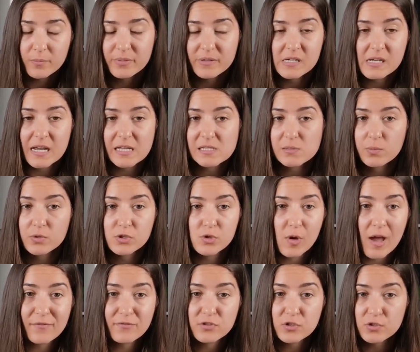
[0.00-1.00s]
but that's what you
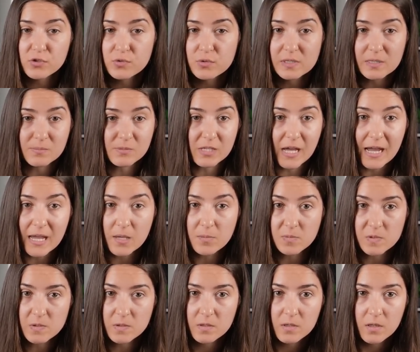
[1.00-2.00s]
have to do
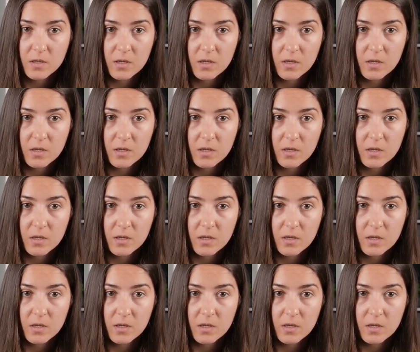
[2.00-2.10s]
sometimes.